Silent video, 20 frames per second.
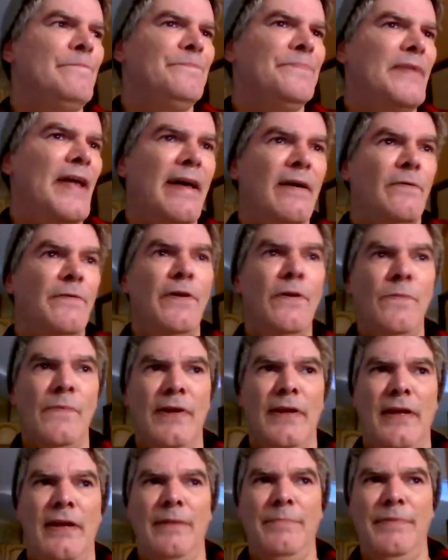I don't know what
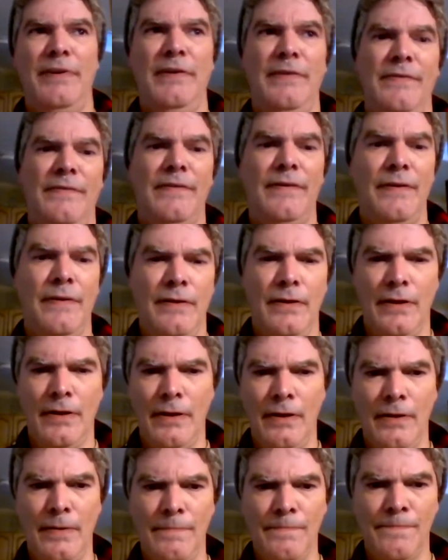K means.
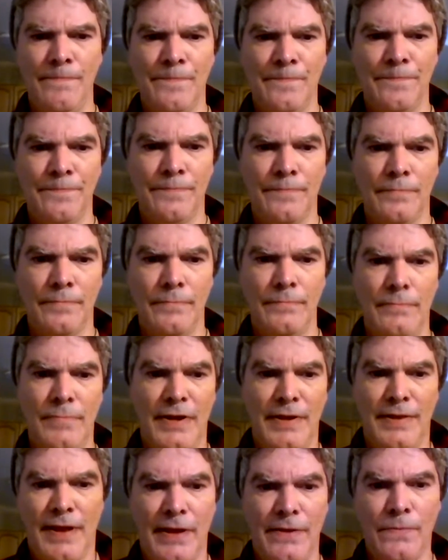
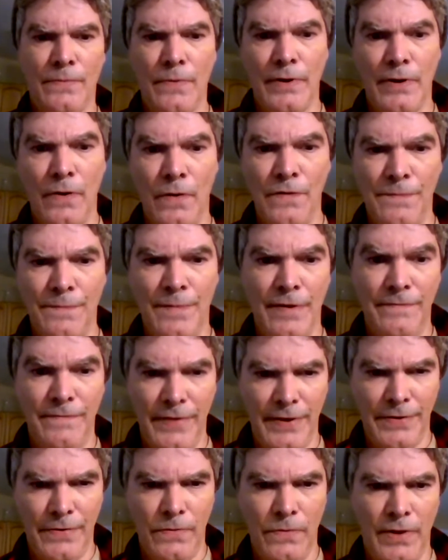But that's what it goes by,
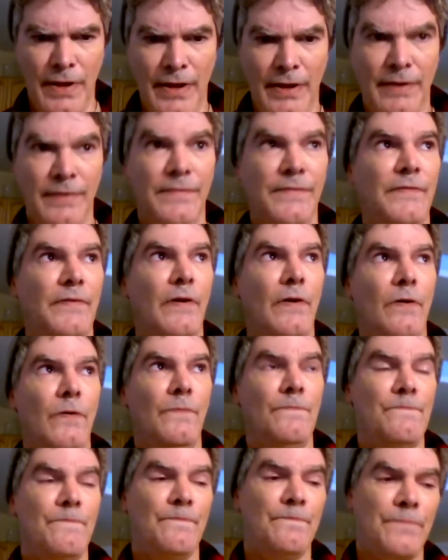V2K.
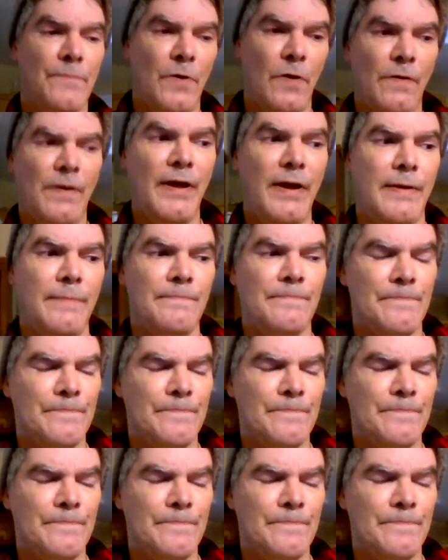So, okay.